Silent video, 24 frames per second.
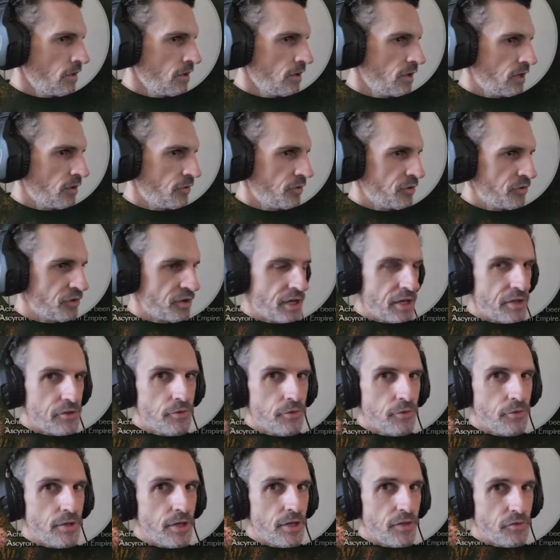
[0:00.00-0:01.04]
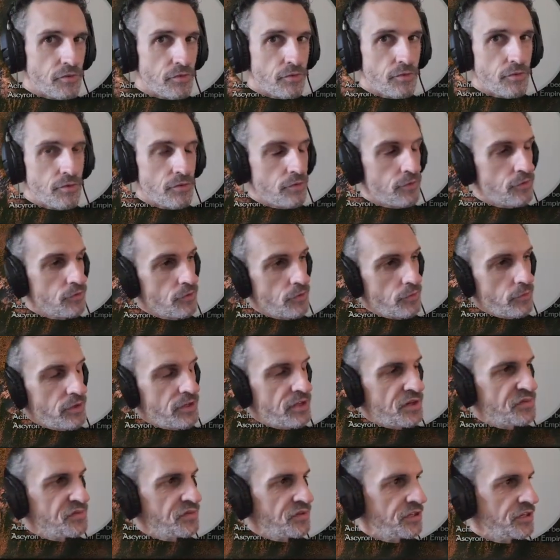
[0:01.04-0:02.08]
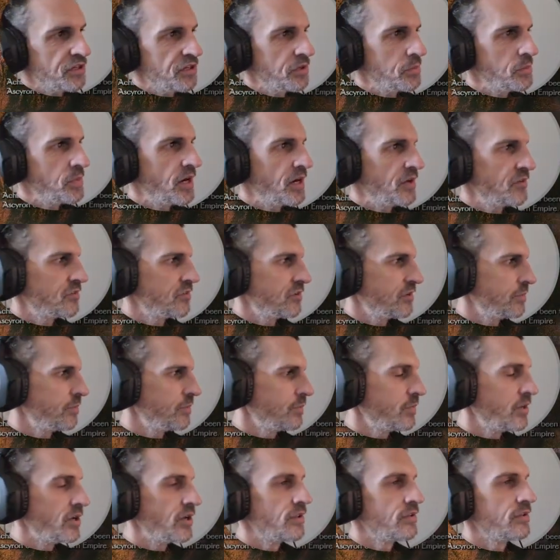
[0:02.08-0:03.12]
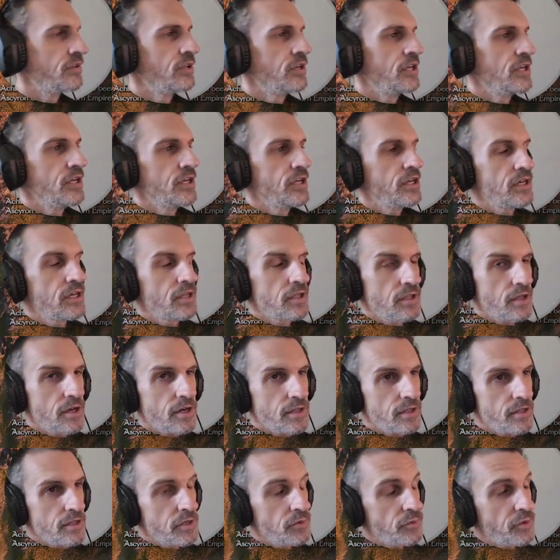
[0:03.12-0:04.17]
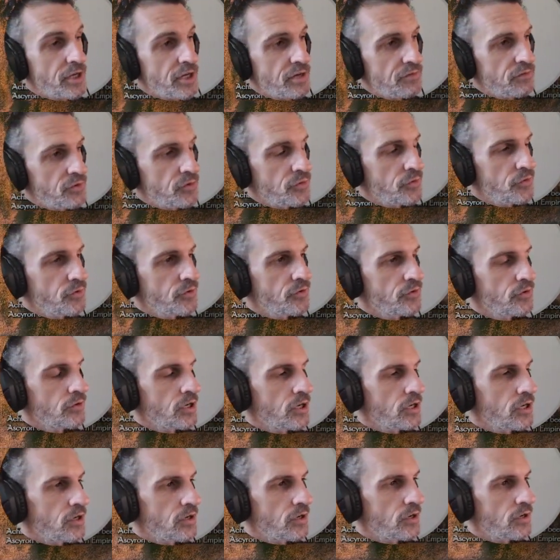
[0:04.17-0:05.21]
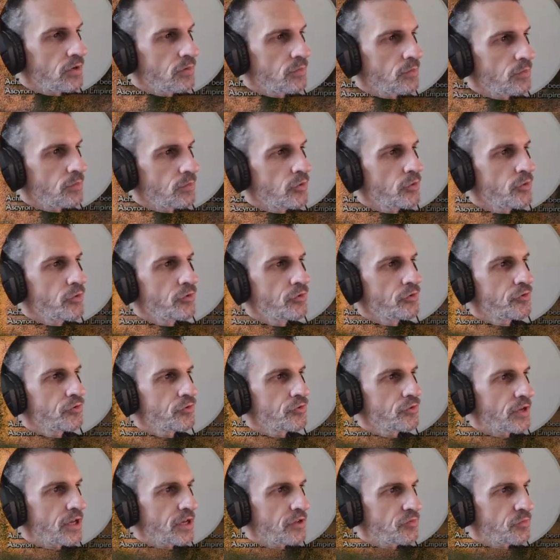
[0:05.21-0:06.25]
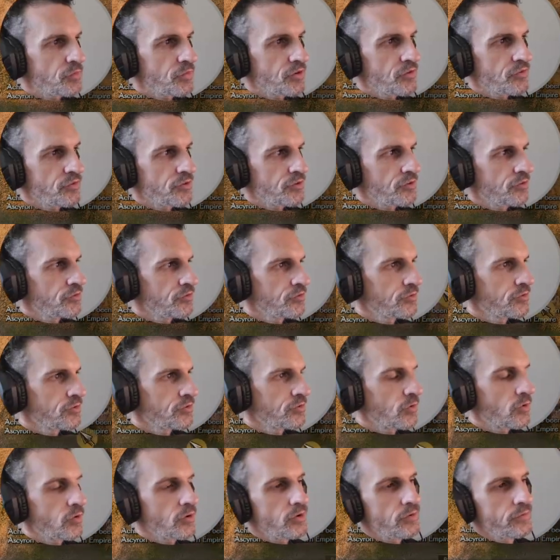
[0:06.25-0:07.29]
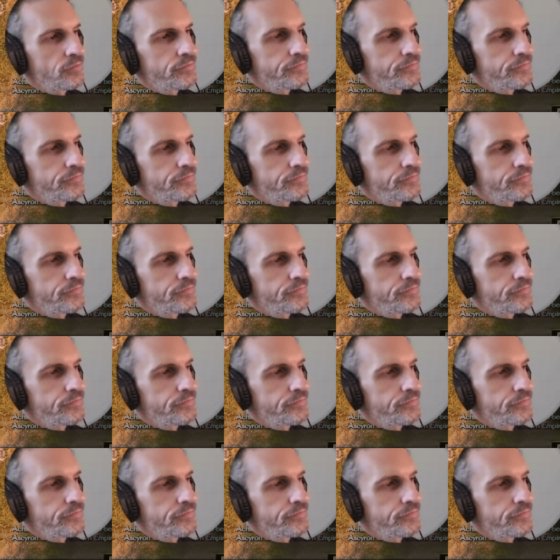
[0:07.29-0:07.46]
Now we only got 2 days of food, so we definitely need to buy some. But luckily we have looters as prisoners, or